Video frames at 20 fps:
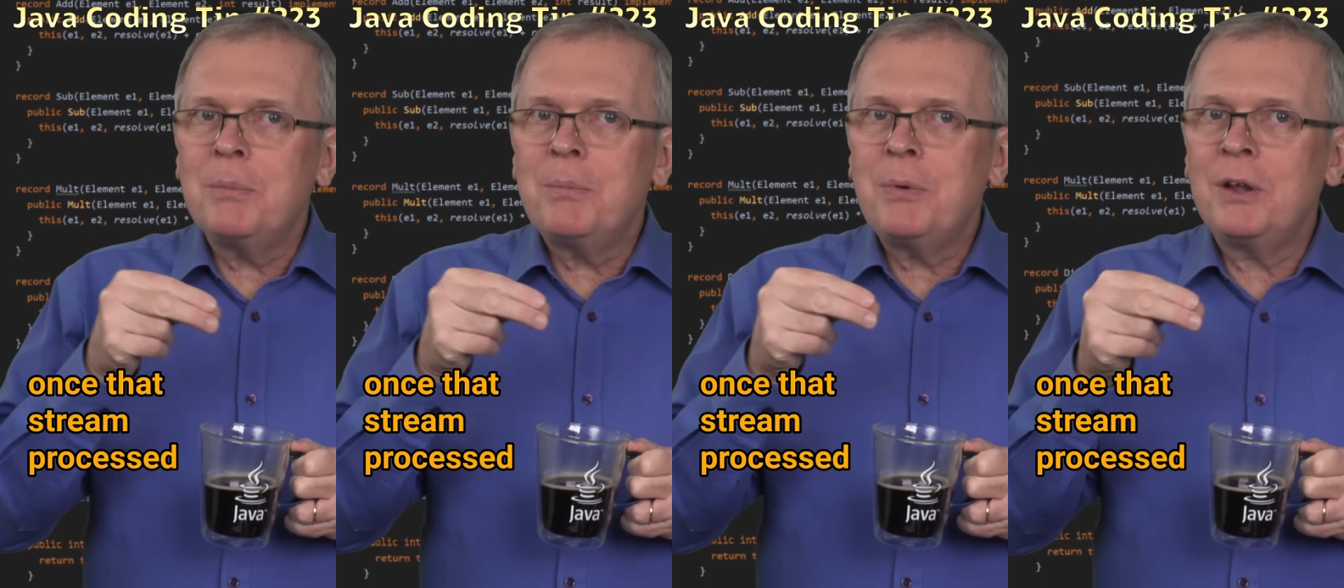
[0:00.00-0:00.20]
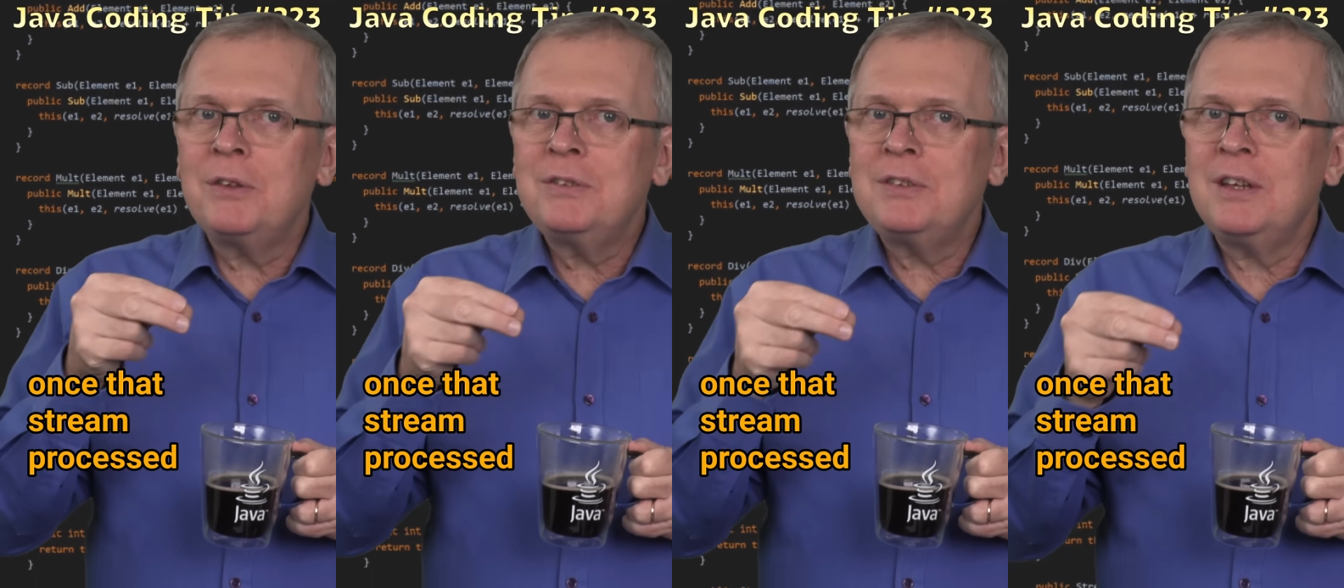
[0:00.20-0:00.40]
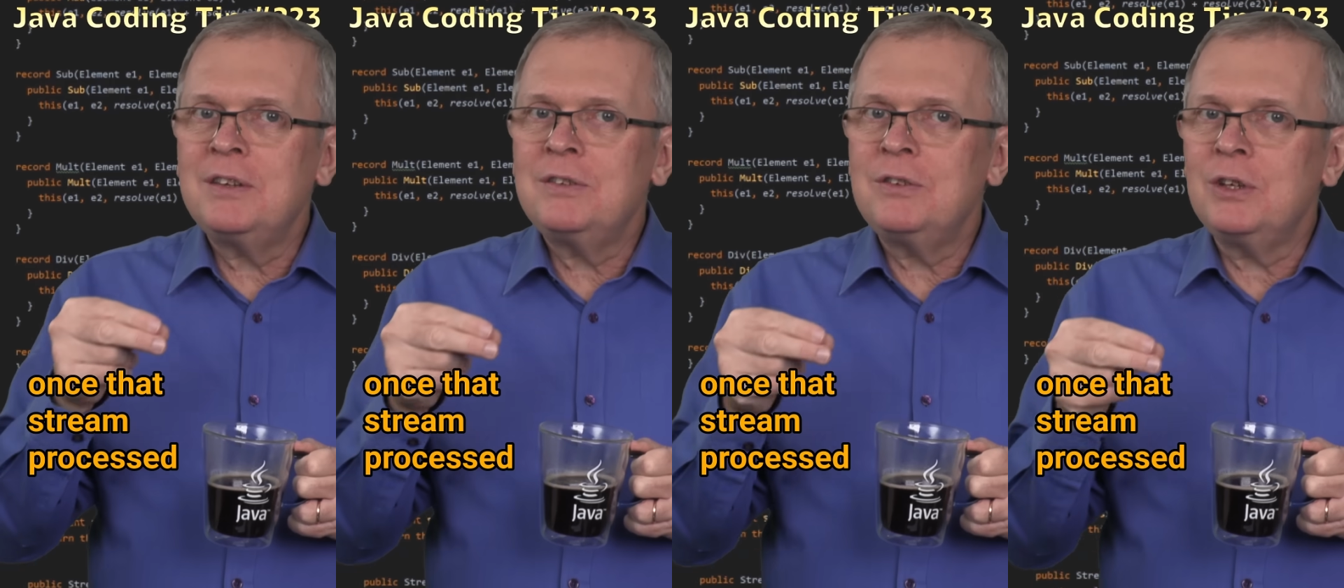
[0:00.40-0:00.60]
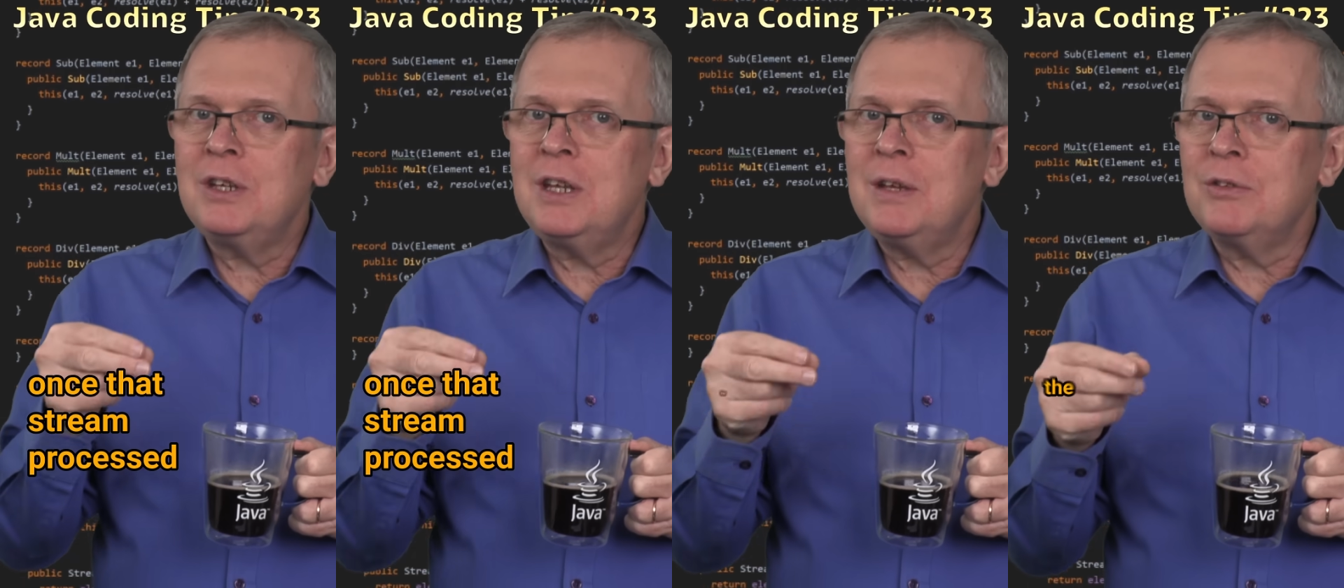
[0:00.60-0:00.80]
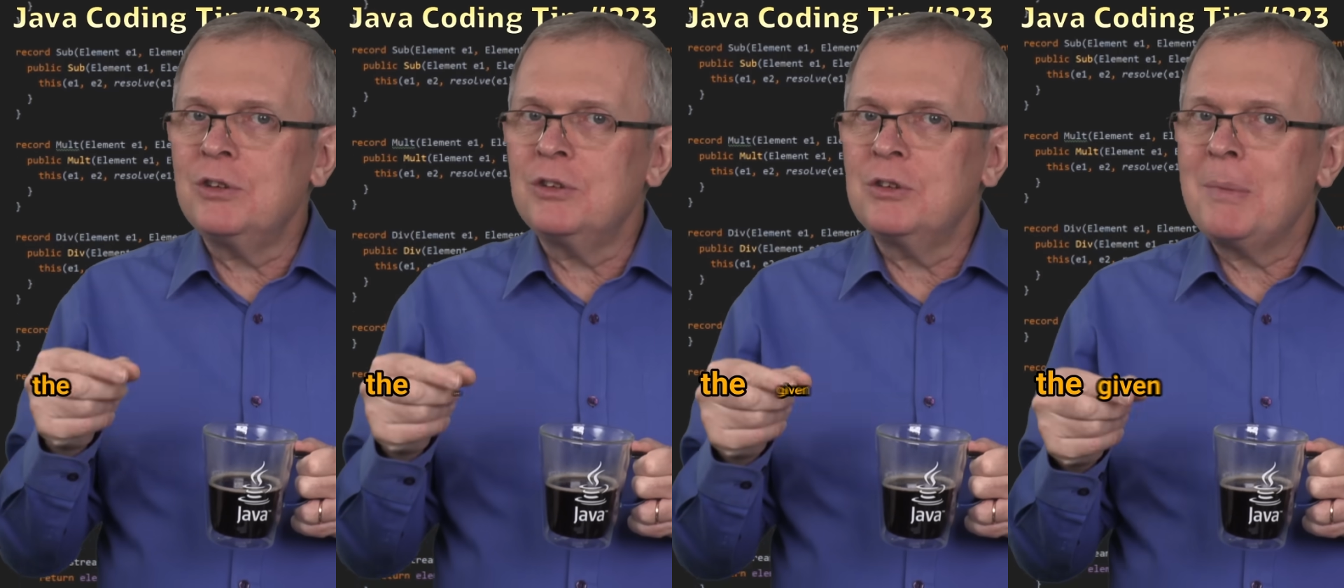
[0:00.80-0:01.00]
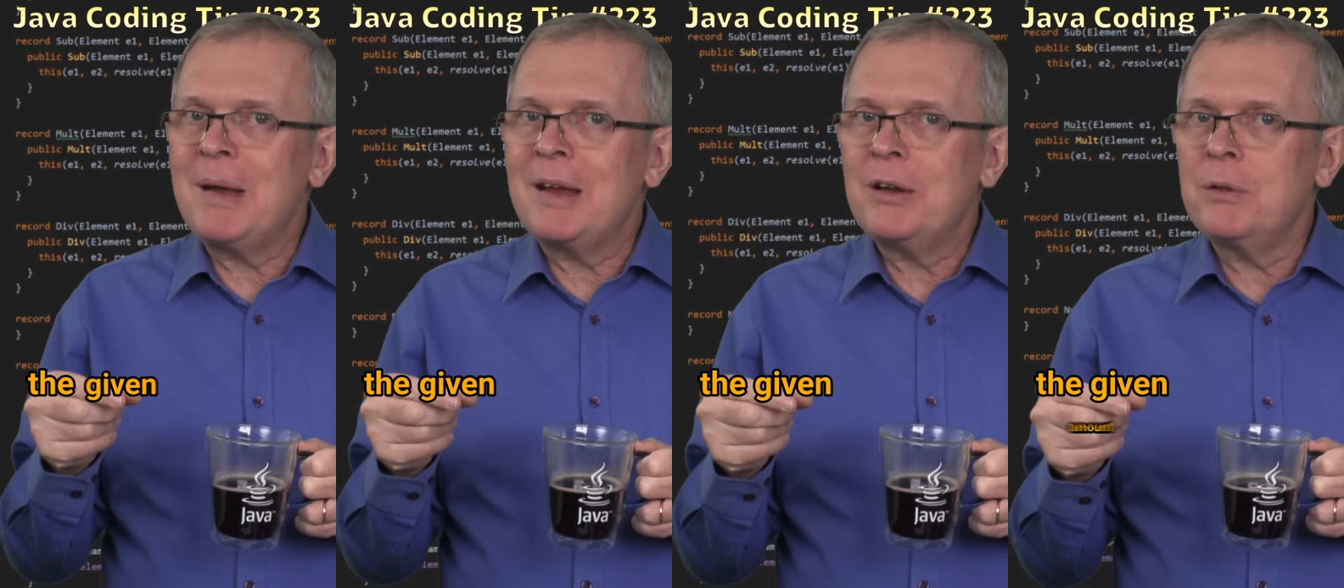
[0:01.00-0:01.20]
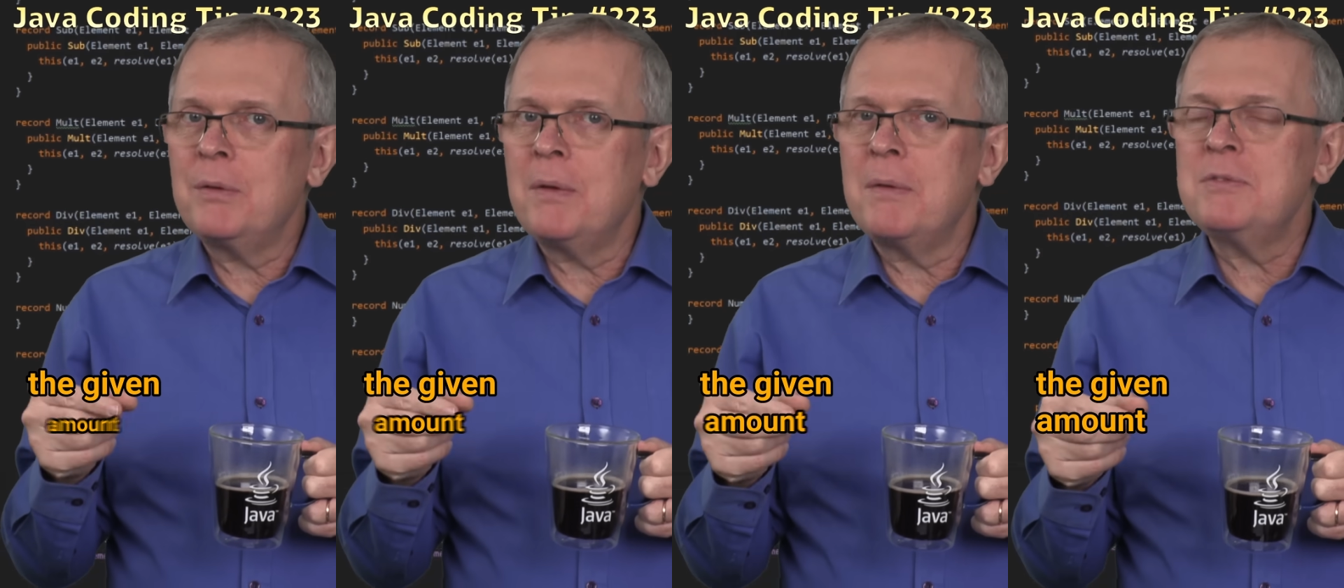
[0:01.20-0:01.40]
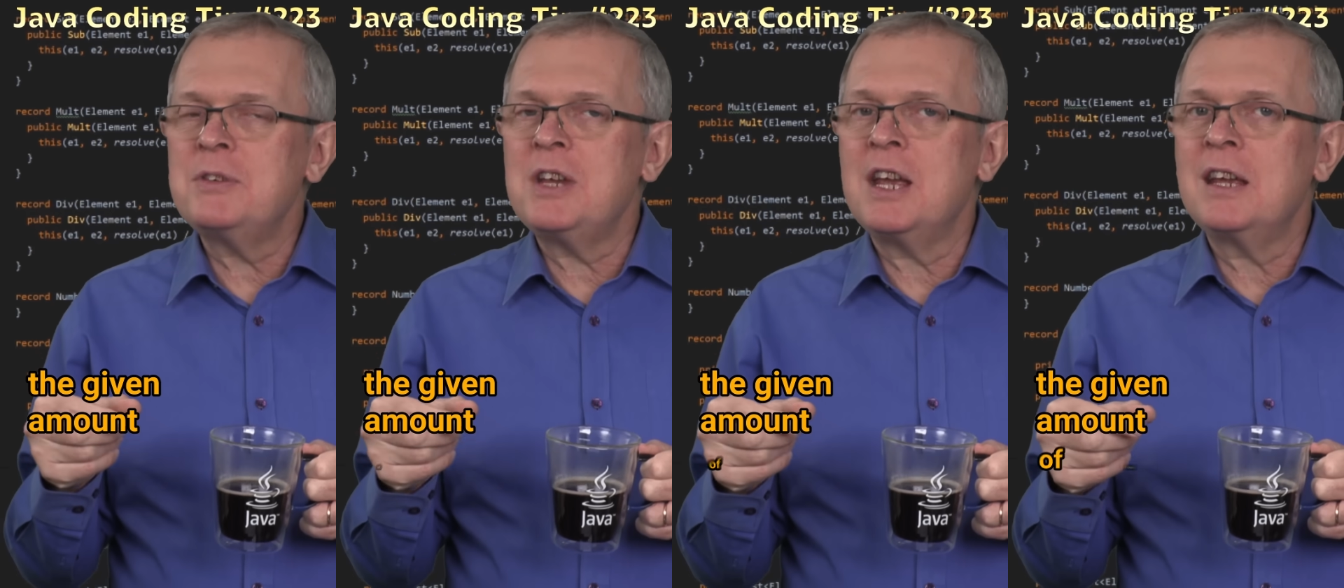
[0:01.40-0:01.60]
processes the given demand
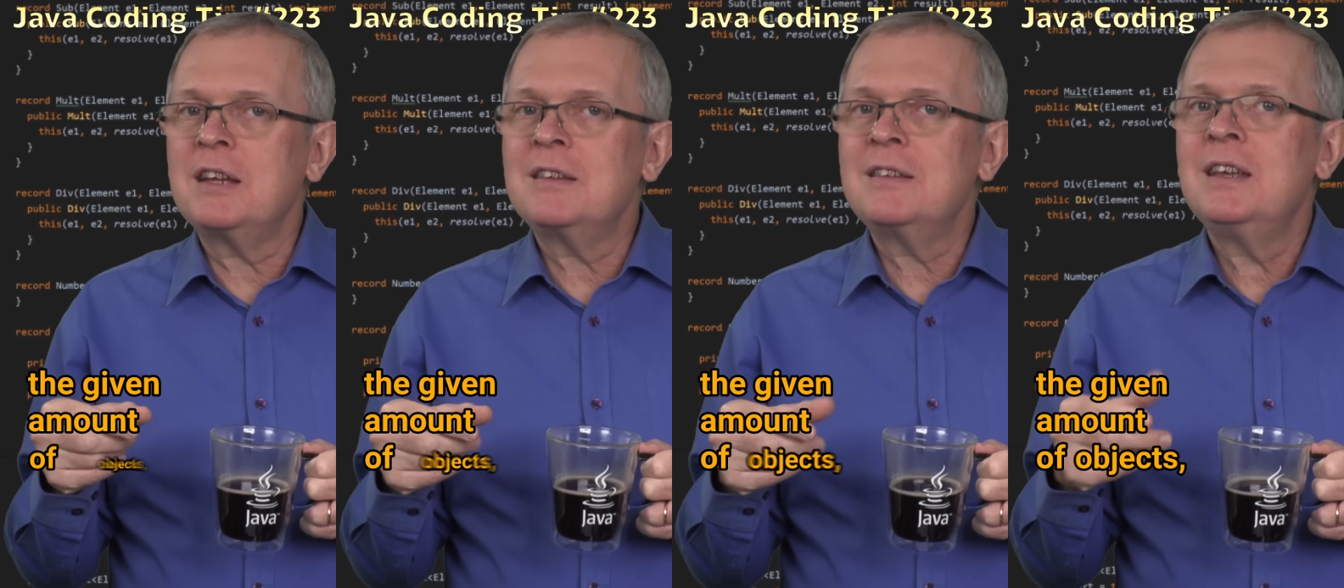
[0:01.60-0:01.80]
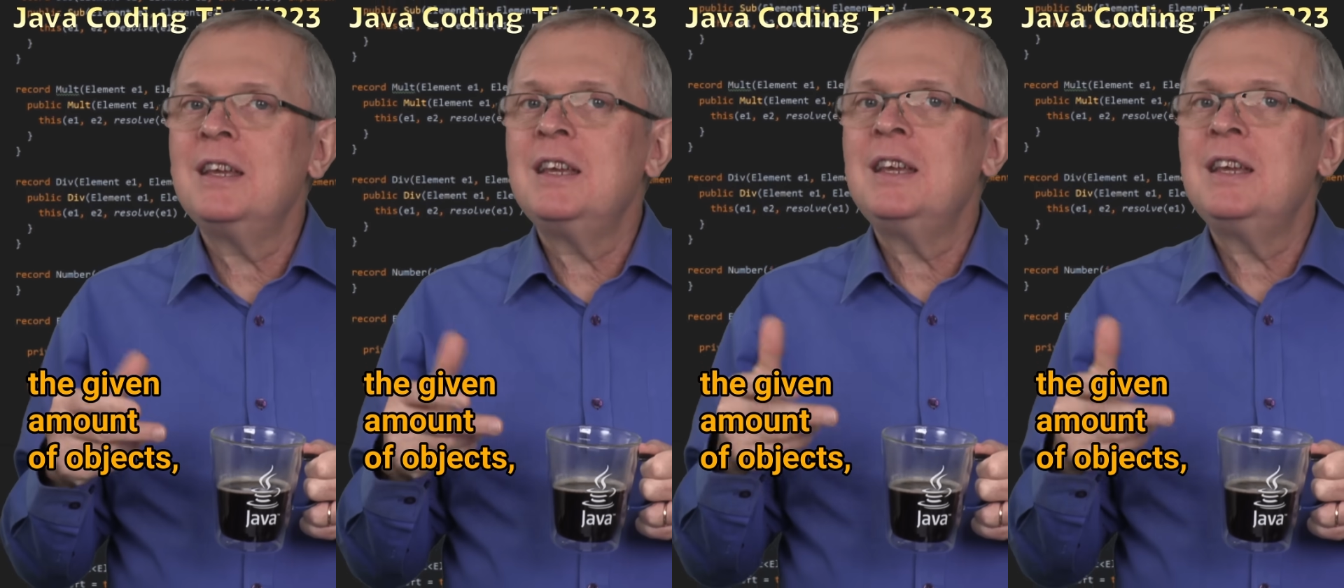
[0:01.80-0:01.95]
object,